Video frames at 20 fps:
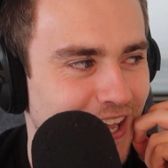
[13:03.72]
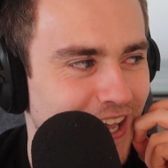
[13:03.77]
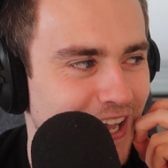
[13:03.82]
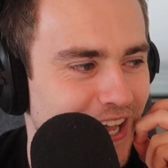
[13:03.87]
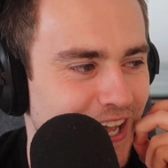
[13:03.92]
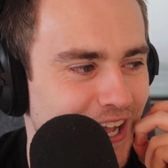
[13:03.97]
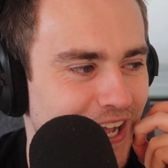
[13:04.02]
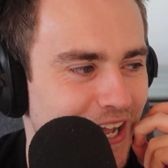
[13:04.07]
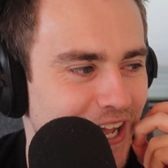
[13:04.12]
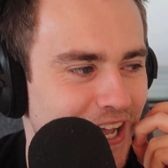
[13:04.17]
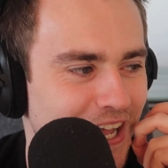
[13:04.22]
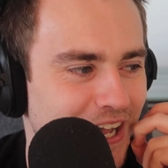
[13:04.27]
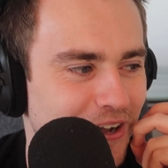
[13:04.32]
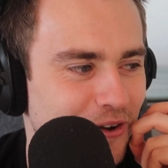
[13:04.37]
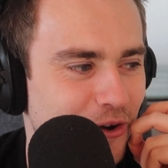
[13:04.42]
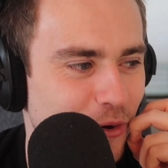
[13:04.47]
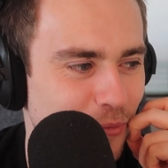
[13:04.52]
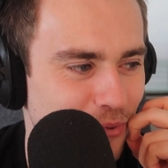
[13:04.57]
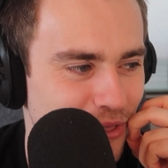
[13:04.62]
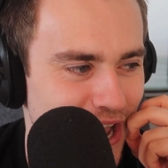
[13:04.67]
I
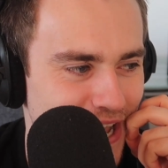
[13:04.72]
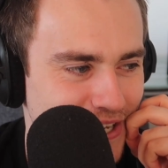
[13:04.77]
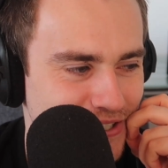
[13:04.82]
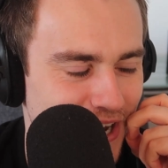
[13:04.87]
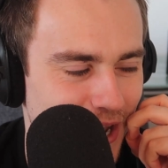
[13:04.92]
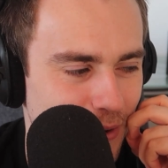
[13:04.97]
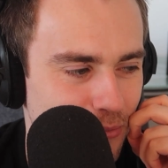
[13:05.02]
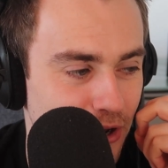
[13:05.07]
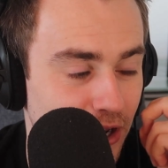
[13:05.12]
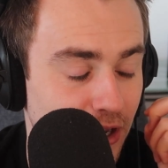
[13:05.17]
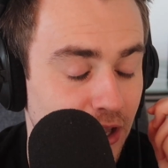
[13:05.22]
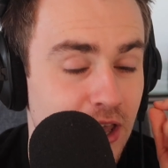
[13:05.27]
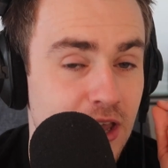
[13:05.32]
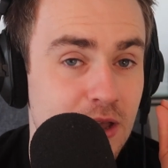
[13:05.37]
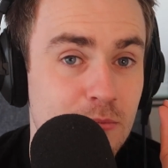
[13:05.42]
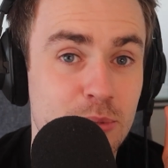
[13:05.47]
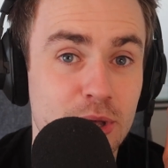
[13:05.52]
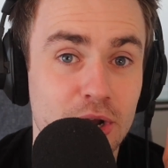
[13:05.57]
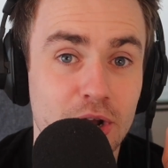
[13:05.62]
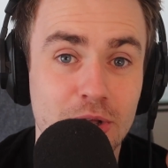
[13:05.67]
hope that's happening.
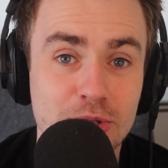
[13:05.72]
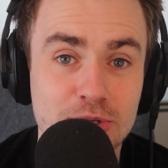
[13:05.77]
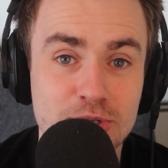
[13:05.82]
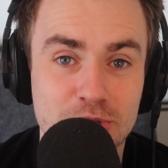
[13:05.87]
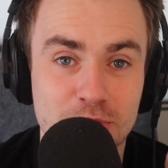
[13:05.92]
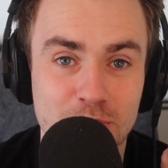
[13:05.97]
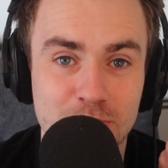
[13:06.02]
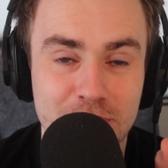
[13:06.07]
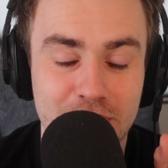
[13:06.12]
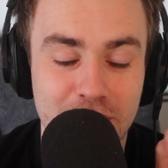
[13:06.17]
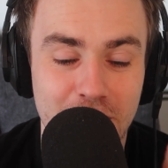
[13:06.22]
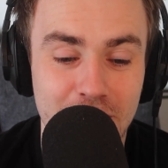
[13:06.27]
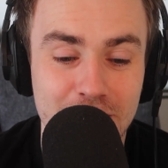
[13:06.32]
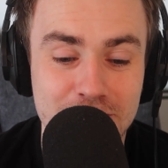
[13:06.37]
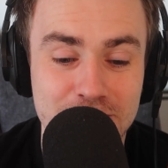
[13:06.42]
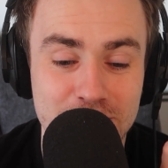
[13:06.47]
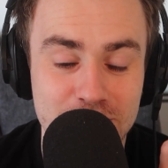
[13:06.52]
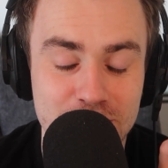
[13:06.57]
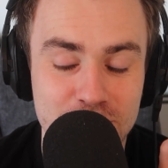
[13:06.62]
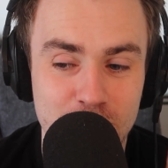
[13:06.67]
But also,
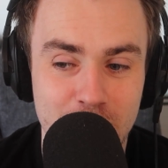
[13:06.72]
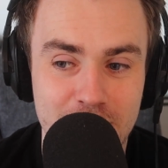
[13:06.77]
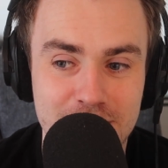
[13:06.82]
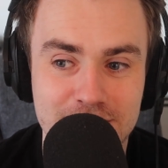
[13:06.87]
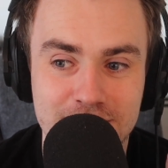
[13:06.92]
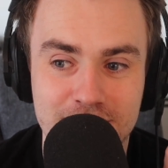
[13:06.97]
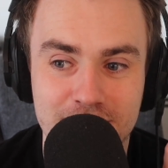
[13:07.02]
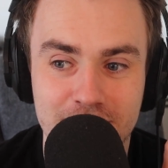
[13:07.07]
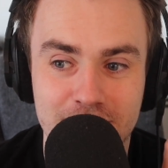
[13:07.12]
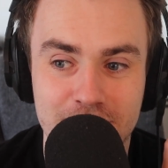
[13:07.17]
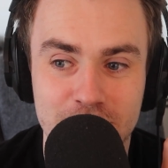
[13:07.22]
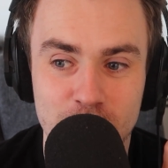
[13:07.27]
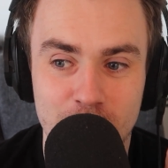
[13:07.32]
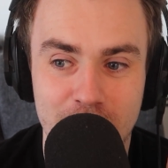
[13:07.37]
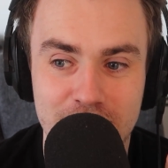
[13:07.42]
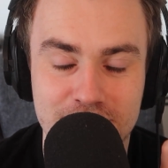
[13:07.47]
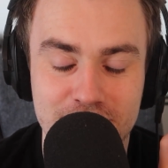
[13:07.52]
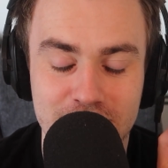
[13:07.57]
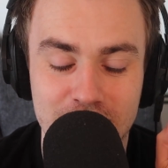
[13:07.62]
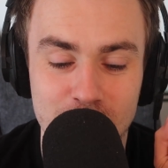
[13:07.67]
because it's
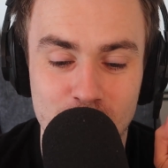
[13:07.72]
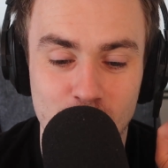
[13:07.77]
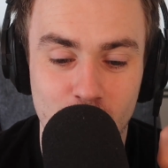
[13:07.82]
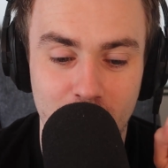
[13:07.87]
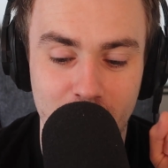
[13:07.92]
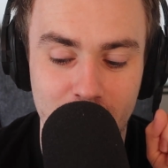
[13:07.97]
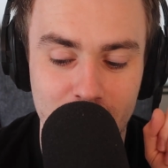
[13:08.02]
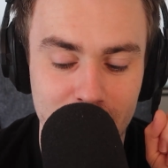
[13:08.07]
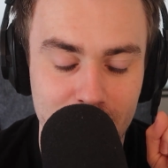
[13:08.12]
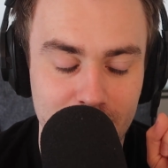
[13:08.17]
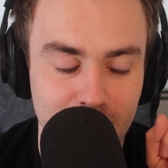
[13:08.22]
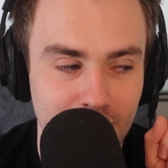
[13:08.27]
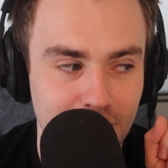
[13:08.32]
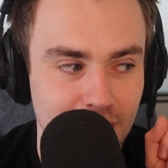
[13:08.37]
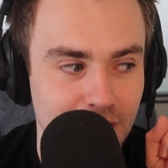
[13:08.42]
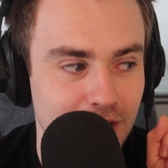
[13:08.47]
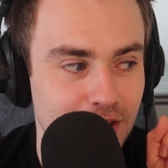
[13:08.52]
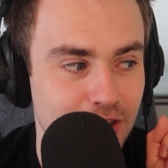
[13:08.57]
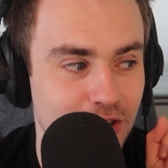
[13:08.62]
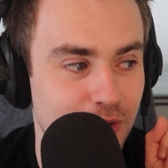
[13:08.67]
2021,
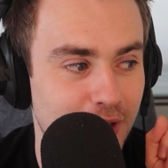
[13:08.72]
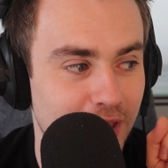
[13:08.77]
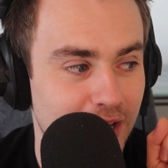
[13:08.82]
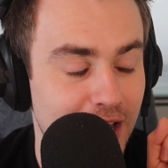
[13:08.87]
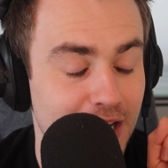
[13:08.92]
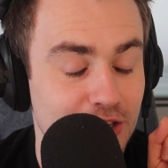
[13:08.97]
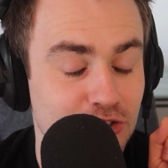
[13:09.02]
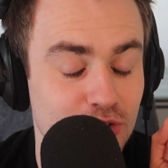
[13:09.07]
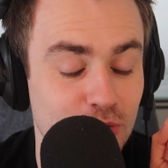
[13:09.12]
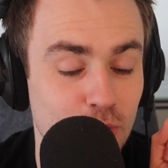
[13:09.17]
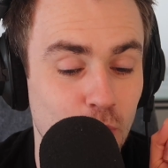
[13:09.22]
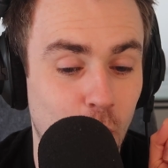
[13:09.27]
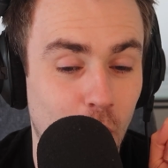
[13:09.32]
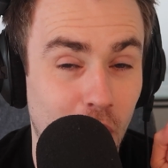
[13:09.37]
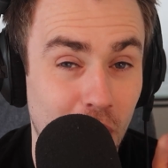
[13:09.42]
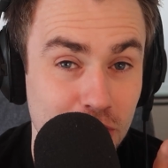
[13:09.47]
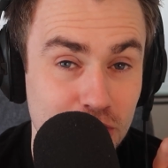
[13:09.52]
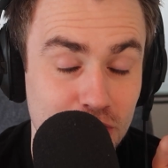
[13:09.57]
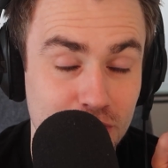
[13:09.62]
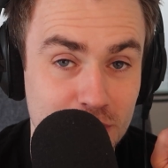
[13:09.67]
you can actually
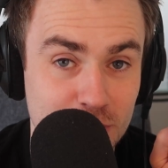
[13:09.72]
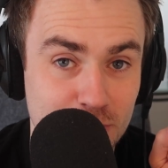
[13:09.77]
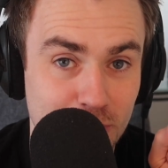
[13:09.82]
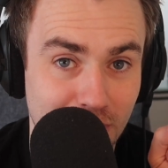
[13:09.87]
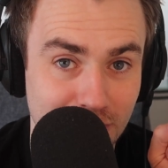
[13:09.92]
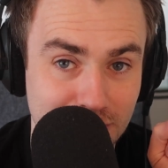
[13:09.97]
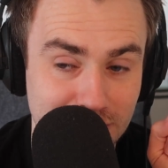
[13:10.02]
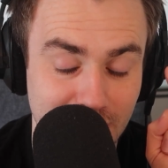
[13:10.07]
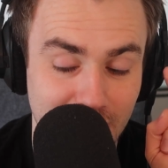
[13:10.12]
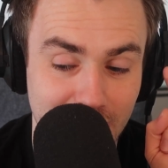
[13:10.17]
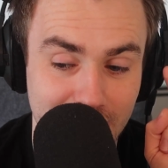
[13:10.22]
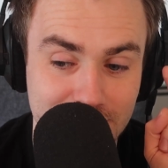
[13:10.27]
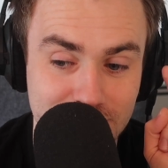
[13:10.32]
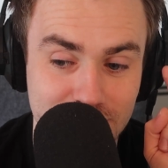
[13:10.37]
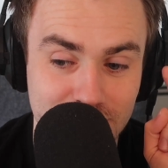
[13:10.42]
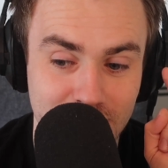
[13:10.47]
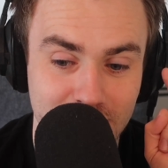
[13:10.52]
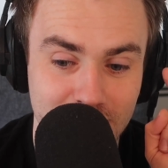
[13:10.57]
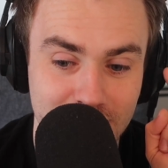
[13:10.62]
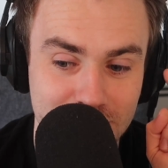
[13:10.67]
watch this
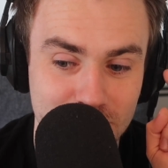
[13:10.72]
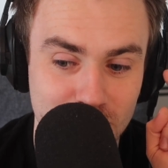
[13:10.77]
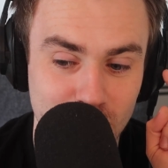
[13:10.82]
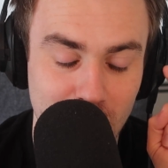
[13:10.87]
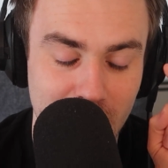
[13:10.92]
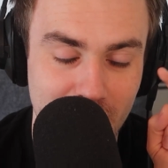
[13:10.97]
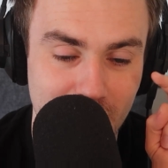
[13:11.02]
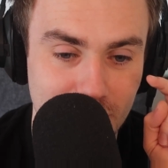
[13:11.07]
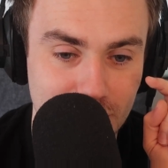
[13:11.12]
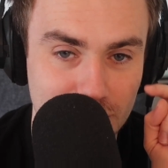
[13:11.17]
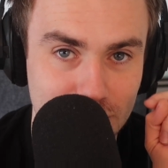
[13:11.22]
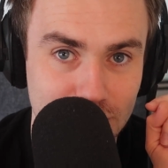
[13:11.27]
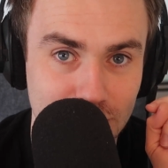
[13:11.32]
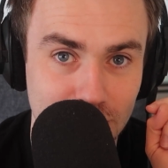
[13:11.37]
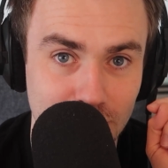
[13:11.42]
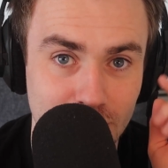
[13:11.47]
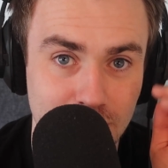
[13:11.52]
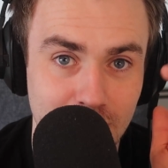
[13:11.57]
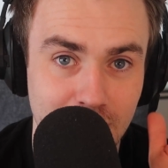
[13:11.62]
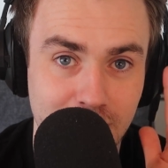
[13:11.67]
podcast as well.
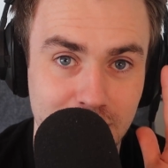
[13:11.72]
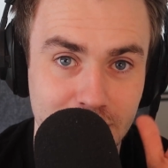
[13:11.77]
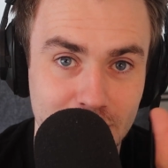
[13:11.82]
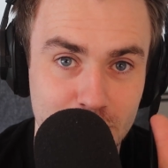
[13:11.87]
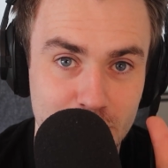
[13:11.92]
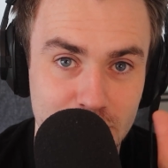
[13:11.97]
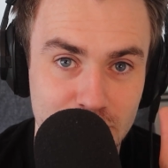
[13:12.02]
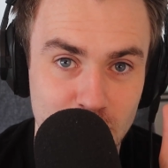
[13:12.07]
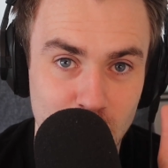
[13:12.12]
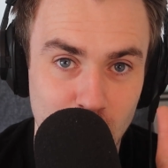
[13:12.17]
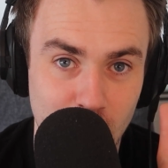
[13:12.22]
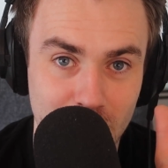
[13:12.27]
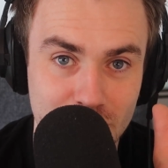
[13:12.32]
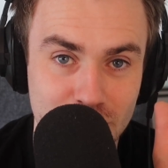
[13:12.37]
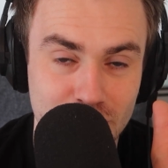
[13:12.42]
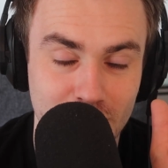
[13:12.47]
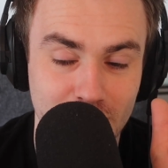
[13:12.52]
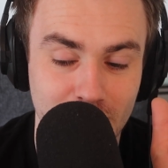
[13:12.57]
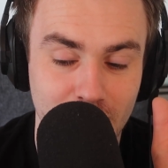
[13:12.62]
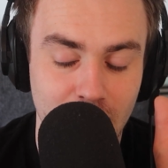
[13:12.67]
So, hello if you're
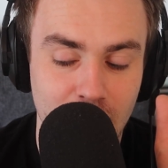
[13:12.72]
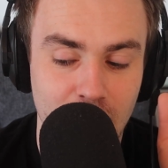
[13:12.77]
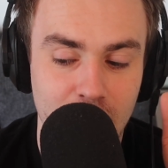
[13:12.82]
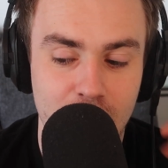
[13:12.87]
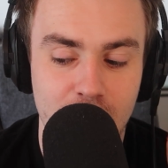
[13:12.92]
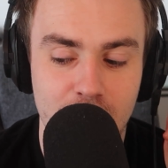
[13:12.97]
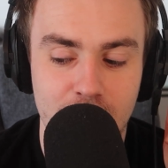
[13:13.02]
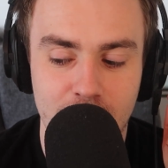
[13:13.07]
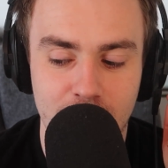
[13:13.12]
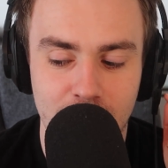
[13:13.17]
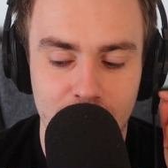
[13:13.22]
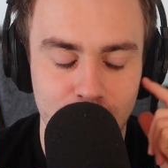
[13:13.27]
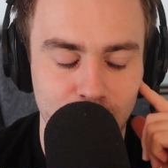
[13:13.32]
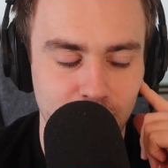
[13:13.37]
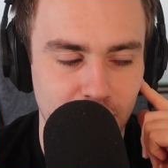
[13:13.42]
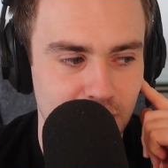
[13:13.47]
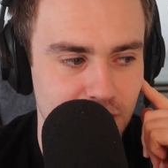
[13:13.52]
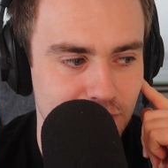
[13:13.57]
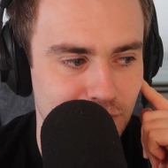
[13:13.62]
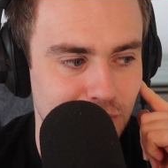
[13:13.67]
watching. And
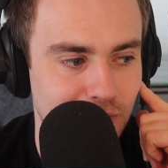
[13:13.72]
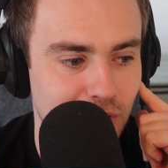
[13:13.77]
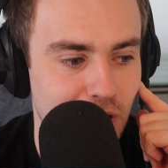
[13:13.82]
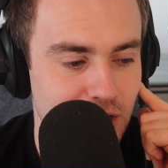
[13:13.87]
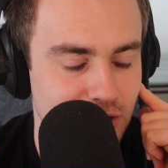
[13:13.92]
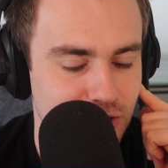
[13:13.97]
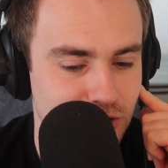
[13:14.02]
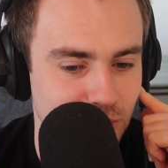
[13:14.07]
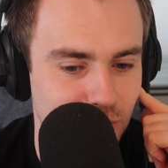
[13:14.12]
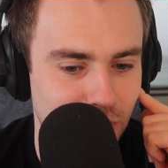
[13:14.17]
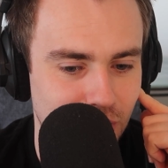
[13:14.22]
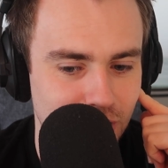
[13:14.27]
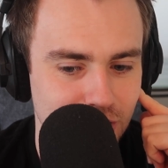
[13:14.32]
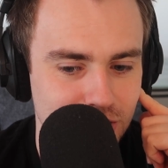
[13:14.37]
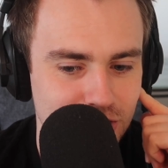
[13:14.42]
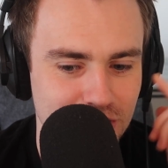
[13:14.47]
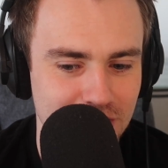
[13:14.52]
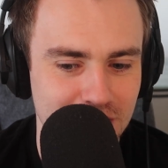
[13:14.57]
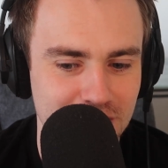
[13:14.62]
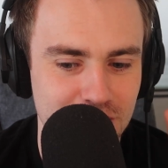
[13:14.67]
if you'd like to
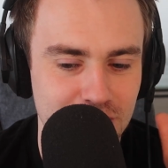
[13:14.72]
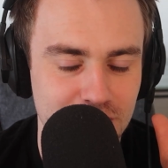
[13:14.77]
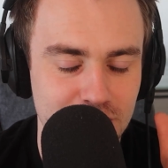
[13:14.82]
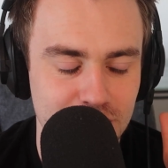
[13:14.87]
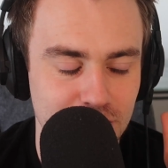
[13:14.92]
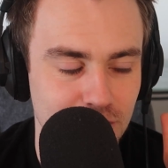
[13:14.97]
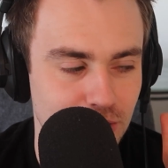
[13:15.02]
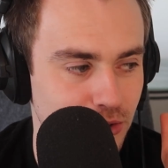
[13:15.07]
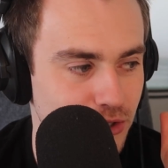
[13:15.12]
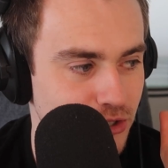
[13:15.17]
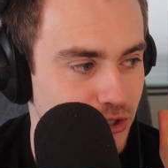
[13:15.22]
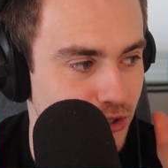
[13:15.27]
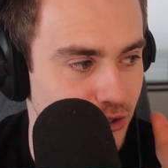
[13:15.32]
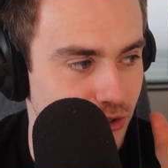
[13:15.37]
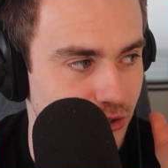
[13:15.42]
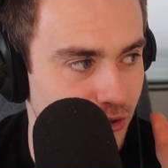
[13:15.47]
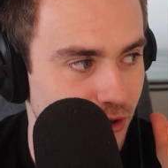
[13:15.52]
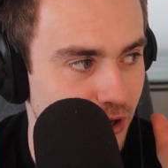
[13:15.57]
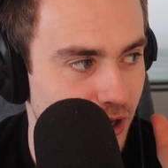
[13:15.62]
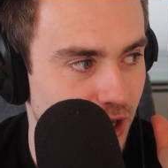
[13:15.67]
watch, then you need to go to,